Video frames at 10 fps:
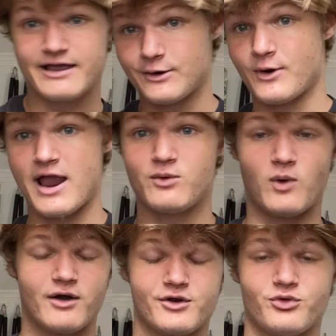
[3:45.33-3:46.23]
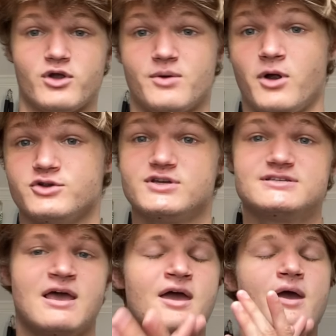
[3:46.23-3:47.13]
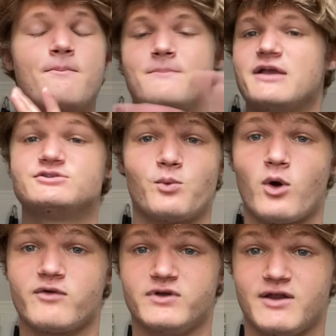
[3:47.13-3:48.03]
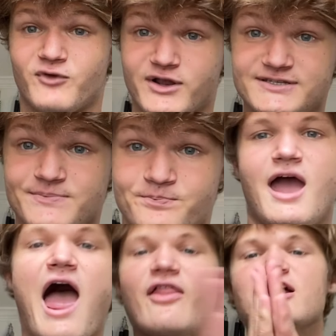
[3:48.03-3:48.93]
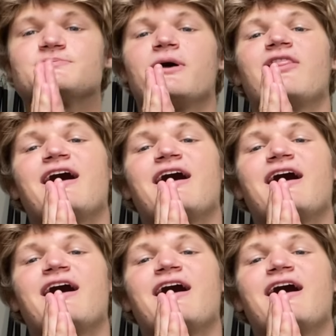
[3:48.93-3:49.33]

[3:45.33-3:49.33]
your head while you're throwing your punches, makes a world of a difference. And last but